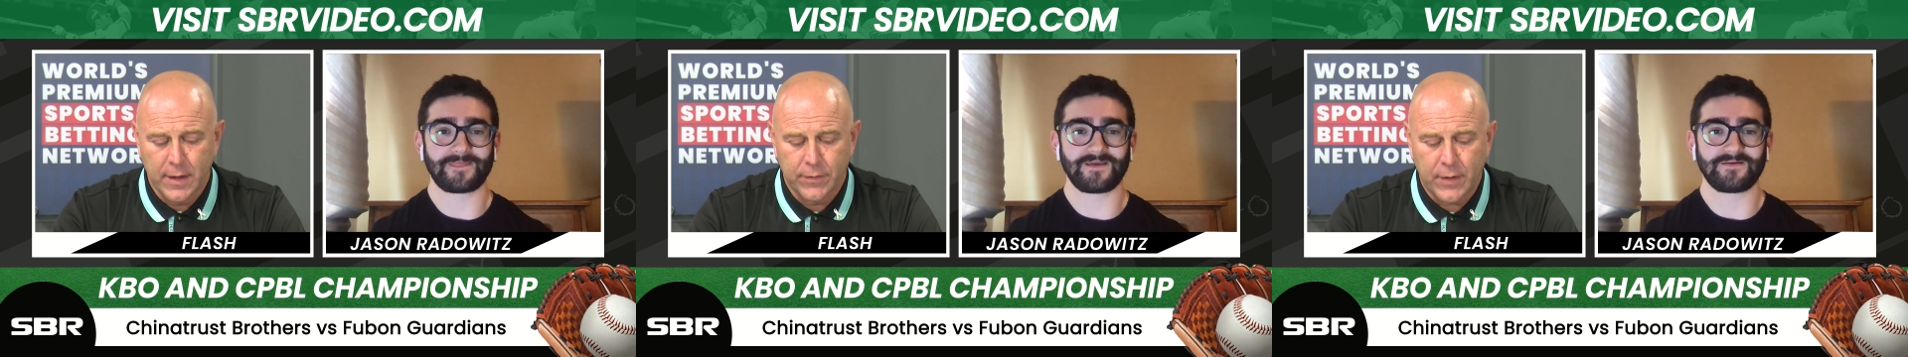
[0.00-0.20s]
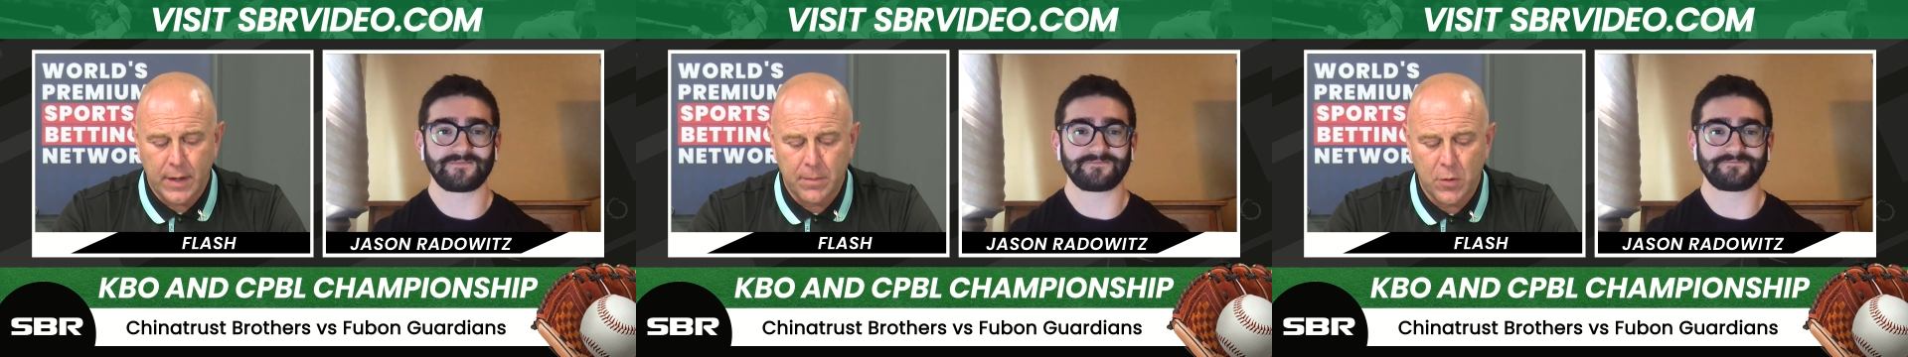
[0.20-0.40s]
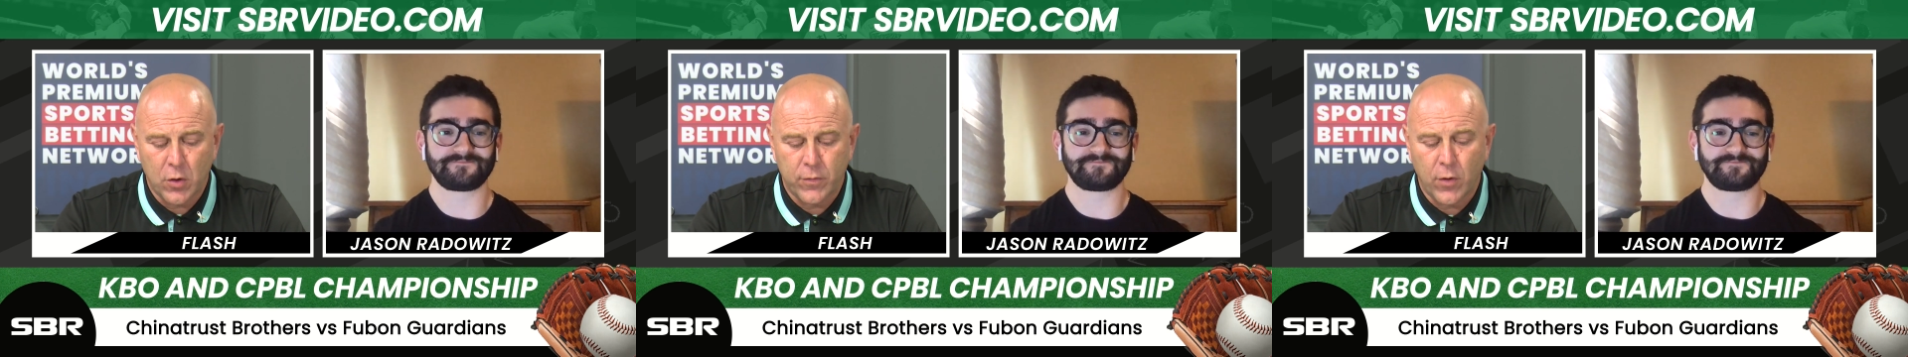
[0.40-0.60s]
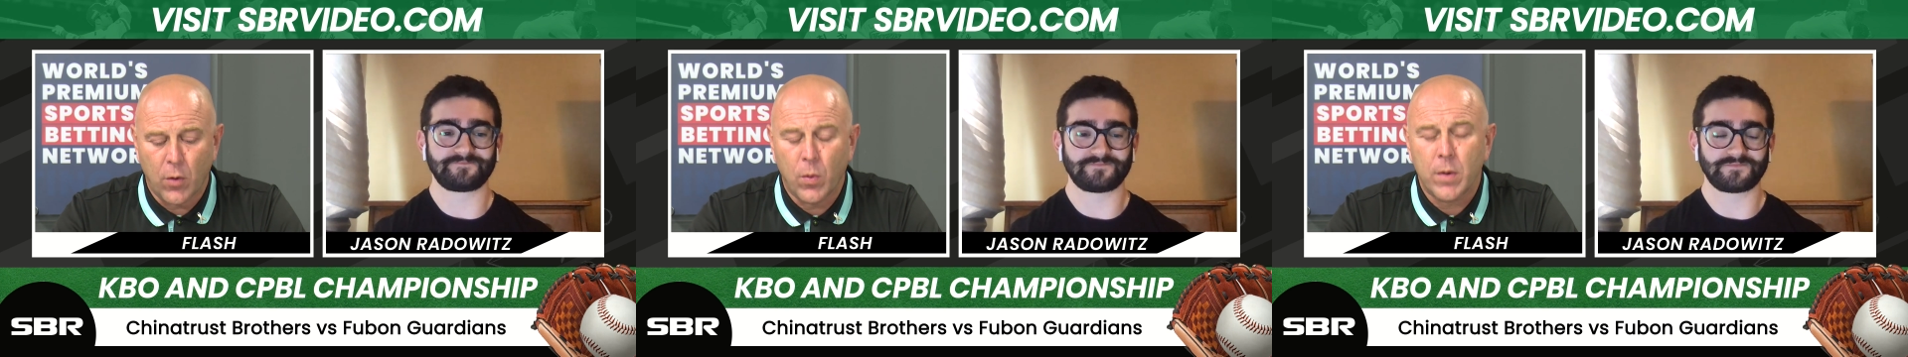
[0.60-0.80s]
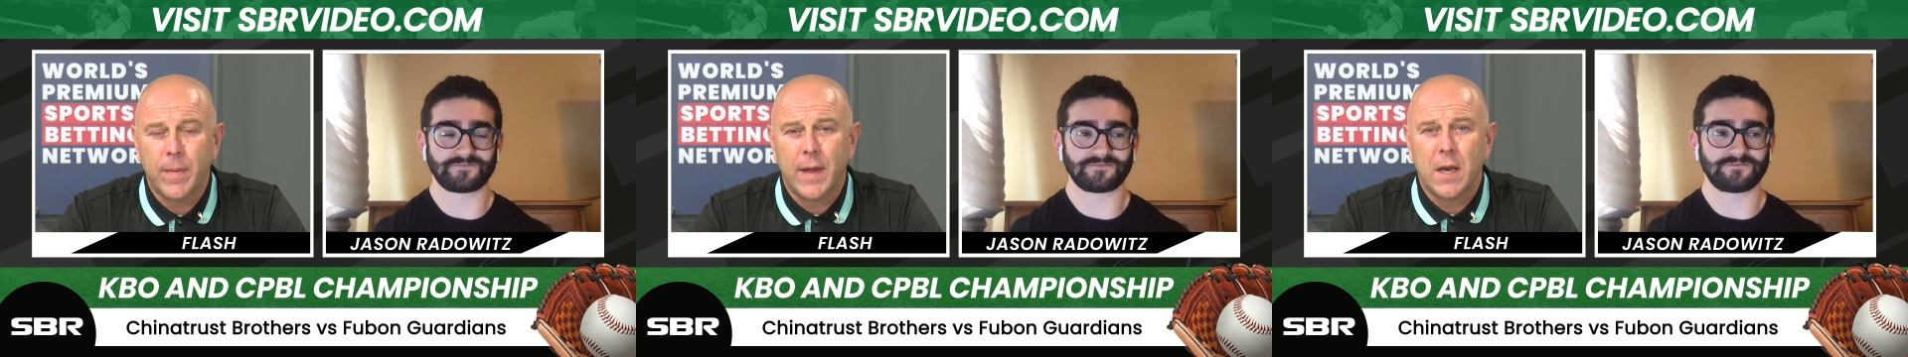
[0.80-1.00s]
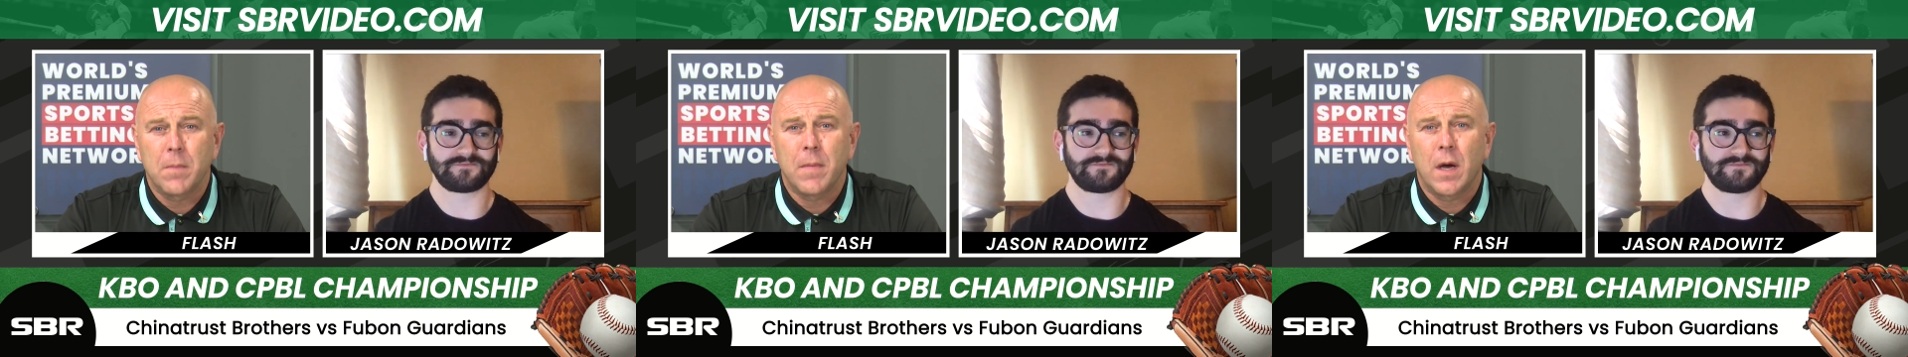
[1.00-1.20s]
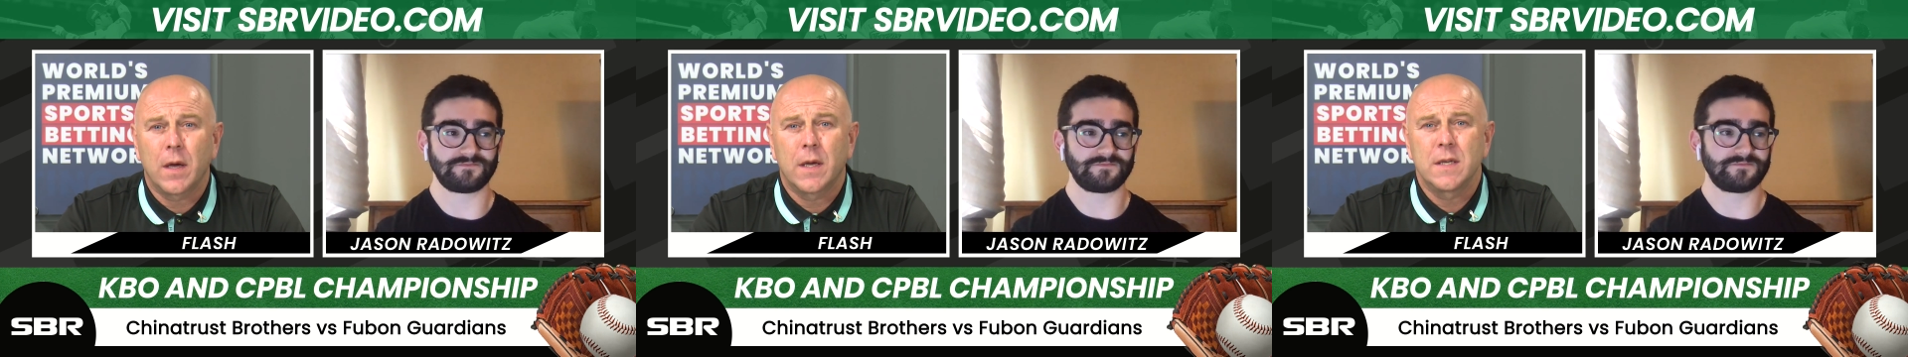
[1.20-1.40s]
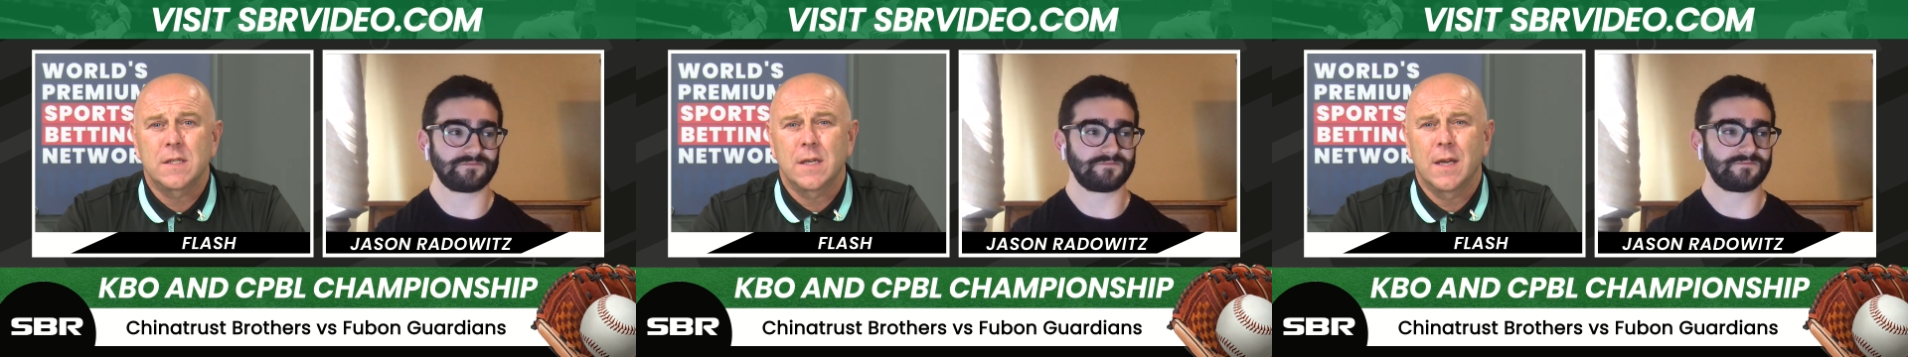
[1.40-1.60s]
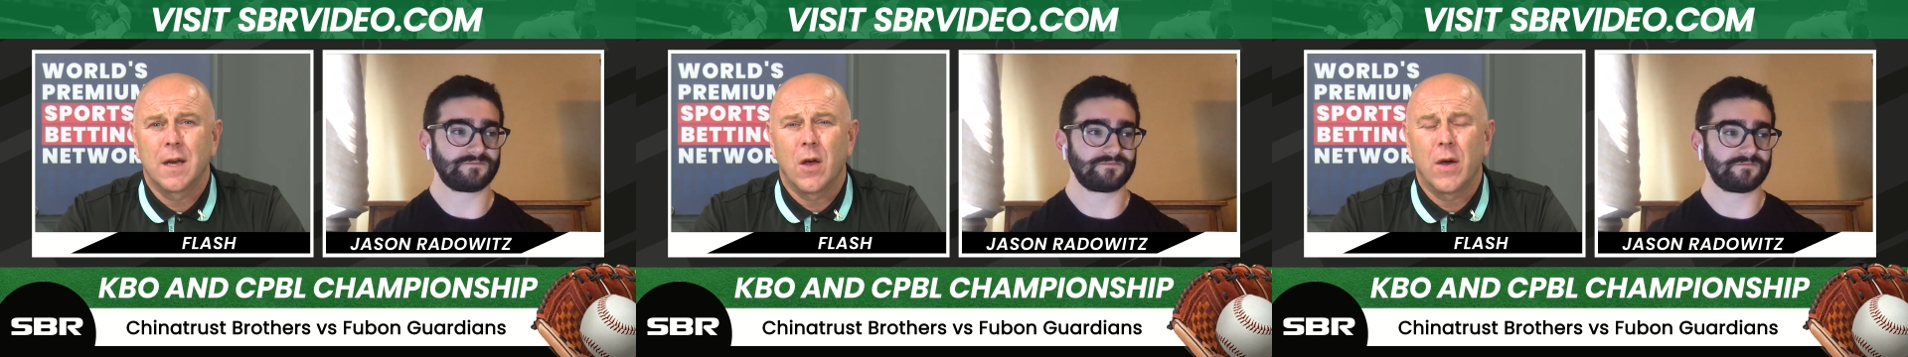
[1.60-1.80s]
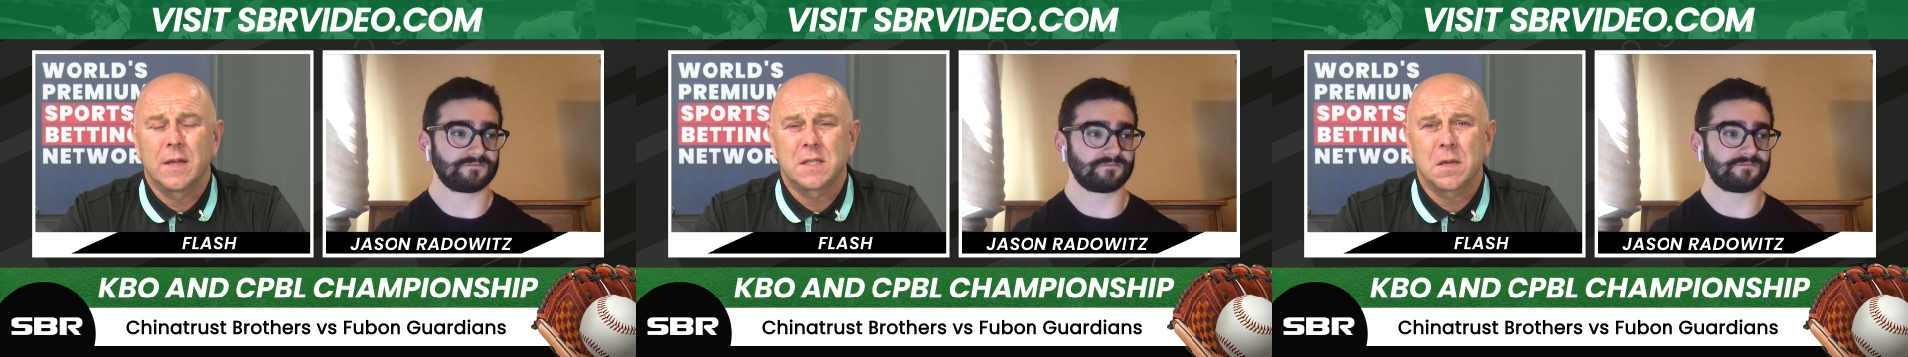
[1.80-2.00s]
Speaker 1: Now move on. What about the Monkeys and the
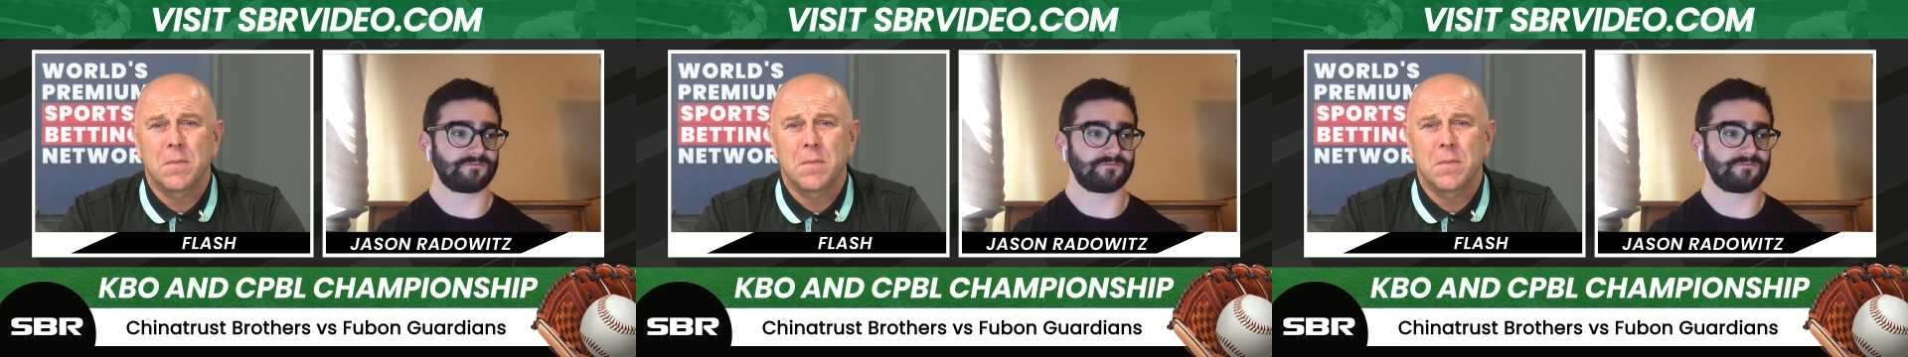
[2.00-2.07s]
Lions? The